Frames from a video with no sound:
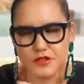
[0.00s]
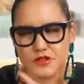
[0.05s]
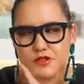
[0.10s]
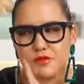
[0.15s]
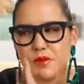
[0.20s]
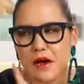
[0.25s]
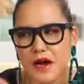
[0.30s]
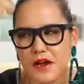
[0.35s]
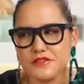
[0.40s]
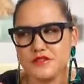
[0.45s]
so the
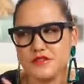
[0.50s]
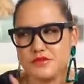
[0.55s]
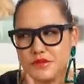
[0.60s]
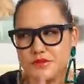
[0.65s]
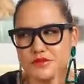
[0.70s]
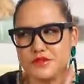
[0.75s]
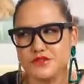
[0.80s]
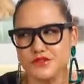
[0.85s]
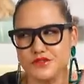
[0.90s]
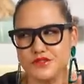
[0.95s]
pasta
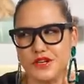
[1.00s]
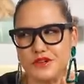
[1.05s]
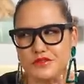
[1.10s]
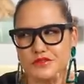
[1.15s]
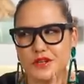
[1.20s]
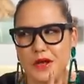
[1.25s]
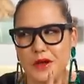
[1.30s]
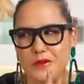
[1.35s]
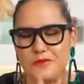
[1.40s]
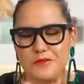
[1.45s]
probably could have done
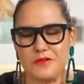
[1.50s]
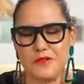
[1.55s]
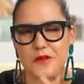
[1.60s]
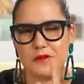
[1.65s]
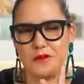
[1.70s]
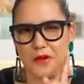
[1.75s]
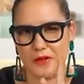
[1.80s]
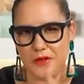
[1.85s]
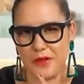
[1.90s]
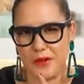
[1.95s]
like with
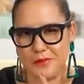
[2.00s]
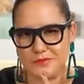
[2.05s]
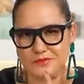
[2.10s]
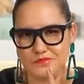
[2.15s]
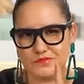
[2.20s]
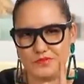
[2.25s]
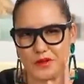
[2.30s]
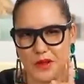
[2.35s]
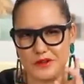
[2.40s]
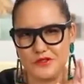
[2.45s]
another
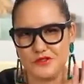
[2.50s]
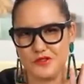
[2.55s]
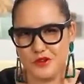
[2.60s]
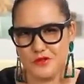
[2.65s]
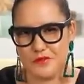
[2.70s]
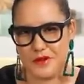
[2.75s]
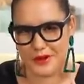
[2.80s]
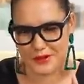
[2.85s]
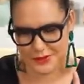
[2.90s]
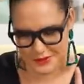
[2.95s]
like two
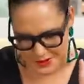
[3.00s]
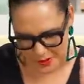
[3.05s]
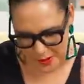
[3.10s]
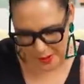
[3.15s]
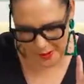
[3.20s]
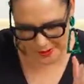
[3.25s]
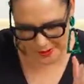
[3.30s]
minutes.